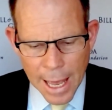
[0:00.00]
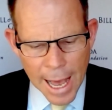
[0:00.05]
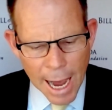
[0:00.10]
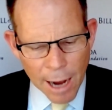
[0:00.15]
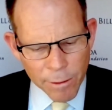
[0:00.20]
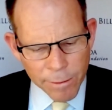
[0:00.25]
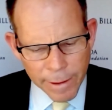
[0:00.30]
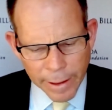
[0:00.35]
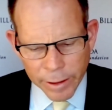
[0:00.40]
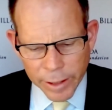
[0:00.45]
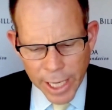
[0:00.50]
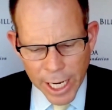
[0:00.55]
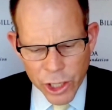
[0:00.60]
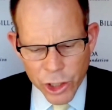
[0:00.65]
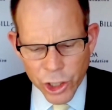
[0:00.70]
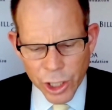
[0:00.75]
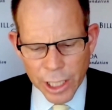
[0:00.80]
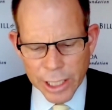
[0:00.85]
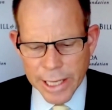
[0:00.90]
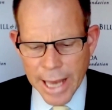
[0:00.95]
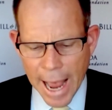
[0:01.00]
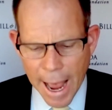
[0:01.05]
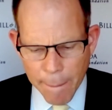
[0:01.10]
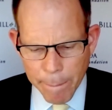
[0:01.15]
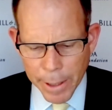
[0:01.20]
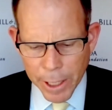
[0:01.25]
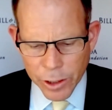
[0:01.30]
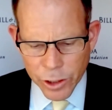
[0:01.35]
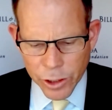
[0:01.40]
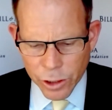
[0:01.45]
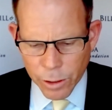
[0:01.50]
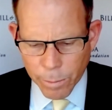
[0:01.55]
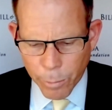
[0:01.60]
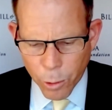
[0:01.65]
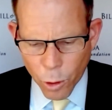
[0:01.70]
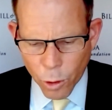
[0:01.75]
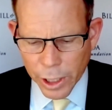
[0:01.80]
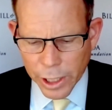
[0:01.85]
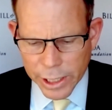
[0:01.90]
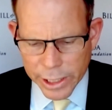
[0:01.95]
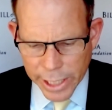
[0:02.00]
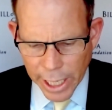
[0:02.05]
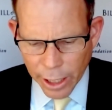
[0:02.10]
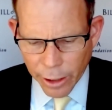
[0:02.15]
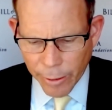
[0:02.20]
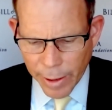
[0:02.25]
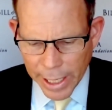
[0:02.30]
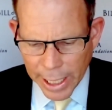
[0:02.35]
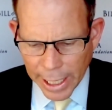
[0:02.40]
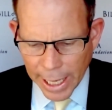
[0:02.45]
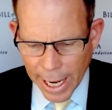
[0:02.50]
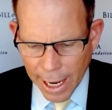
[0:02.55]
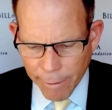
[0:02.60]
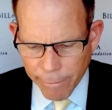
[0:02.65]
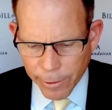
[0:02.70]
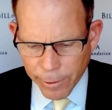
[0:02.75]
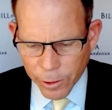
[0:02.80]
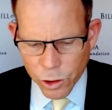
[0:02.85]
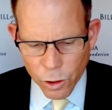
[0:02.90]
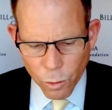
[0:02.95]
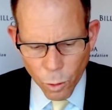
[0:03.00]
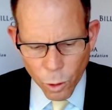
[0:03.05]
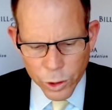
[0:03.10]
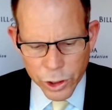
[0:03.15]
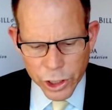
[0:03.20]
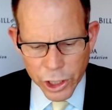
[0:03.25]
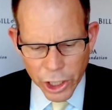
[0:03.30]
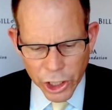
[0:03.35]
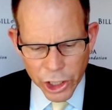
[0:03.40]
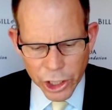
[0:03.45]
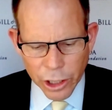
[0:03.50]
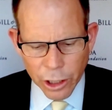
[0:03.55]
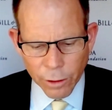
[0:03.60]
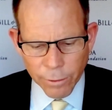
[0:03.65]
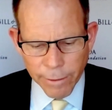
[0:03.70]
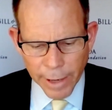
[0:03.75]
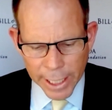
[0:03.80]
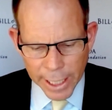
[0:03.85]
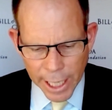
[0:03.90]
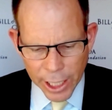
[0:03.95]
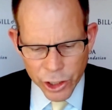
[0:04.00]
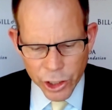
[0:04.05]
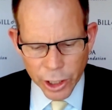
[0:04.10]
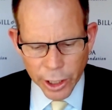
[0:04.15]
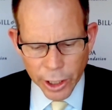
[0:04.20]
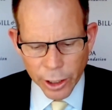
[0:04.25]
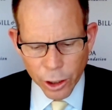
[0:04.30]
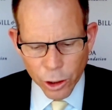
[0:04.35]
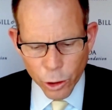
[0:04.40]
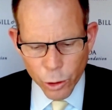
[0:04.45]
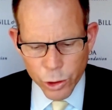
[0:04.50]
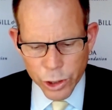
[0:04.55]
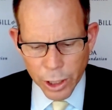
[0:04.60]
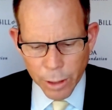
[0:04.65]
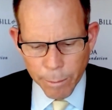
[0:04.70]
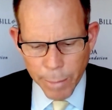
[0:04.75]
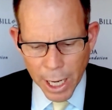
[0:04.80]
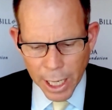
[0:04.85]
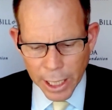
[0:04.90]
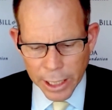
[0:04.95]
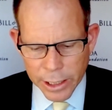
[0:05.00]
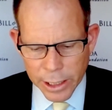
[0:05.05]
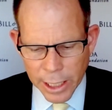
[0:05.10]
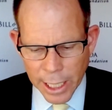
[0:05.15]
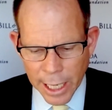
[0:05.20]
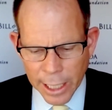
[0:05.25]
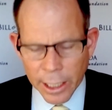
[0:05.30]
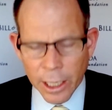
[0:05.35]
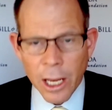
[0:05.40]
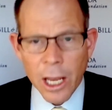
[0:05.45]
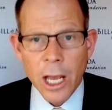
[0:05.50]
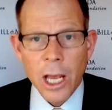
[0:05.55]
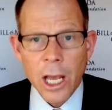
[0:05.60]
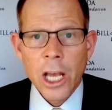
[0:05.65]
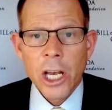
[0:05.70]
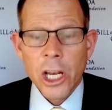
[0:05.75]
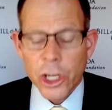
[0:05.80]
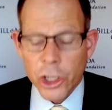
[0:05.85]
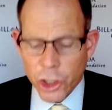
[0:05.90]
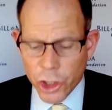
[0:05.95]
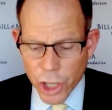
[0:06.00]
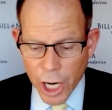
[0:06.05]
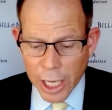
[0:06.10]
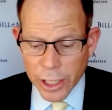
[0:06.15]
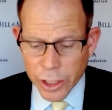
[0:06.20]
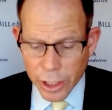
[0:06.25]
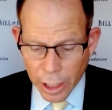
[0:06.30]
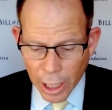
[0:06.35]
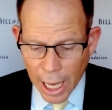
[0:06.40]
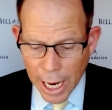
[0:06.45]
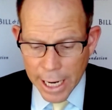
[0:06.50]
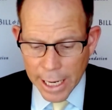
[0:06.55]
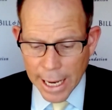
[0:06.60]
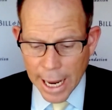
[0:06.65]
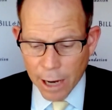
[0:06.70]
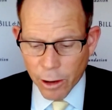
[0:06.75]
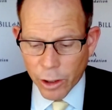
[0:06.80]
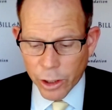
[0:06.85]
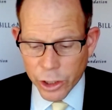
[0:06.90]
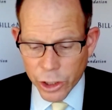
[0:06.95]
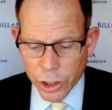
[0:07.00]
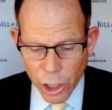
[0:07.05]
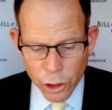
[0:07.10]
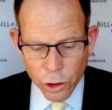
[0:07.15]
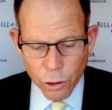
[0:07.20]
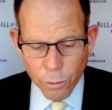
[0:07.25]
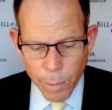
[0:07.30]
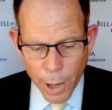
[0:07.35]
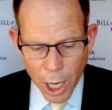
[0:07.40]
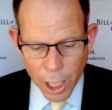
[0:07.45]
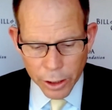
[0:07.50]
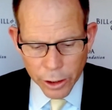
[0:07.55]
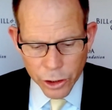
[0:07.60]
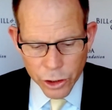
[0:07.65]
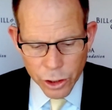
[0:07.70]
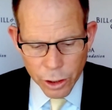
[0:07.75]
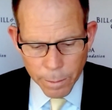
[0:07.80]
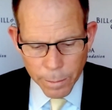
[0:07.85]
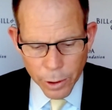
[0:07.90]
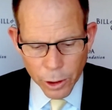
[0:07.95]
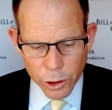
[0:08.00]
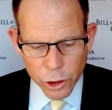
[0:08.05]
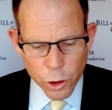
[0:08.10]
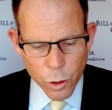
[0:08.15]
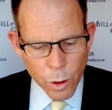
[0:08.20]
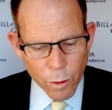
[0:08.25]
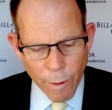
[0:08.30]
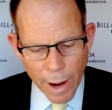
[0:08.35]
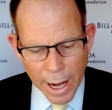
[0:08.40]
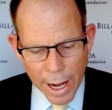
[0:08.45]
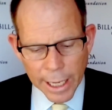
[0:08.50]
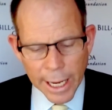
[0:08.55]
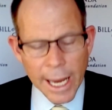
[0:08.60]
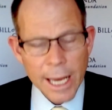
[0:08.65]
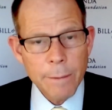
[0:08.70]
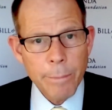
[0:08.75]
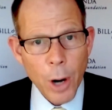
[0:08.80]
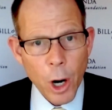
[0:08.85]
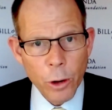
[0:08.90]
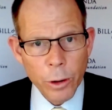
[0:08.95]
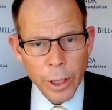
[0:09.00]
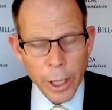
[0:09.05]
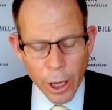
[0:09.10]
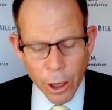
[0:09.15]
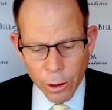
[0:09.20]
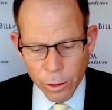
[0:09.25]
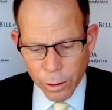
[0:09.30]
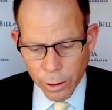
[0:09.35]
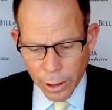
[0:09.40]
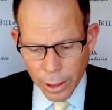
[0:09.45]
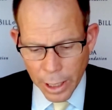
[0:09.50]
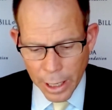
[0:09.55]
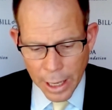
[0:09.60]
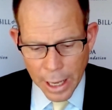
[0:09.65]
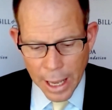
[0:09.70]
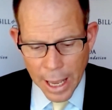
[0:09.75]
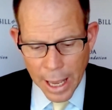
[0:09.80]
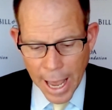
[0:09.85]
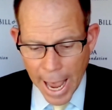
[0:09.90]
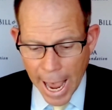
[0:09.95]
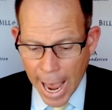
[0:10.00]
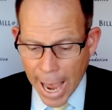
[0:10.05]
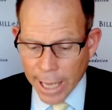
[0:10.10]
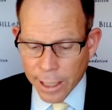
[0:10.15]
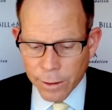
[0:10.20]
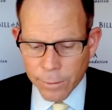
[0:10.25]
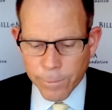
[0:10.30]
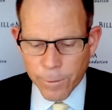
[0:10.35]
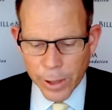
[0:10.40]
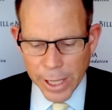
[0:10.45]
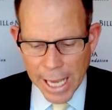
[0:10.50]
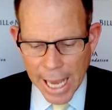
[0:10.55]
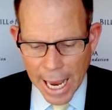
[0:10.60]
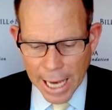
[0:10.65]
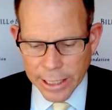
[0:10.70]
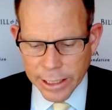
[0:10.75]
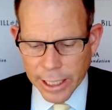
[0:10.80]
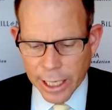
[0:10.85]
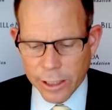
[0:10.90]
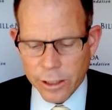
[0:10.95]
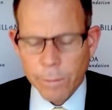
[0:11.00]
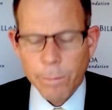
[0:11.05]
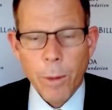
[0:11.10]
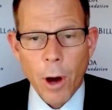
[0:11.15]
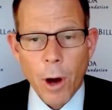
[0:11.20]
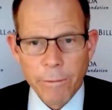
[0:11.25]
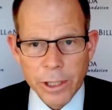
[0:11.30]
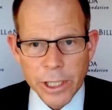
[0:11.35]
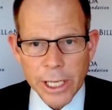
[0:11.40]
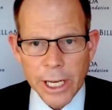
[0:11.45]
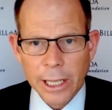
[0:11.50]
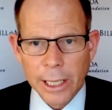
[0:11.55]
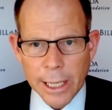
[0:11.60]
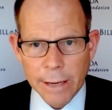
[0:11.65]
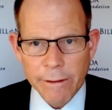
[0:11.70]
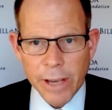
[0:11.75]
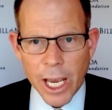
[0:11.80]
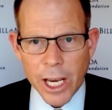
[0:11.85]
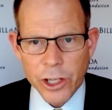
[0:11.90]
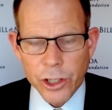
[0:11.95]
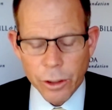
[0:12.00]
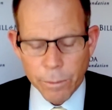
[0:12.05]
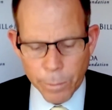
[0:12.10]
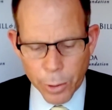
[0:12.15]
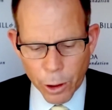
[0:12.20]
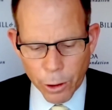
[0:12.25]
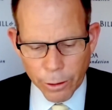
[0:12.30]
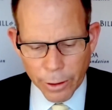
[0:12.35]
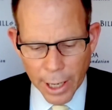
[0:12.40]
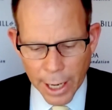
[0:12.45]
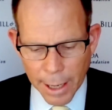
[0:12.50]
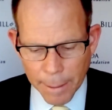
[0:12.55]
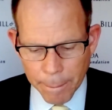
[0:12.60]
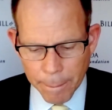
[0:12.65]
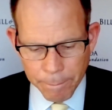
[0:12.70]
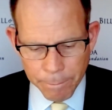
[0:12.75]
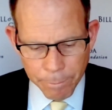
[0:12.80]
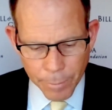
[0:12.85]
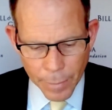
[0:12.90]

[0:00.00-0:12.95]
Our foundation is happy to support accelerating efforts towards digital financial inclusion in Pakistan, just like our continued partnership to eradicate polio and for the SS Poverty Alleviation Program.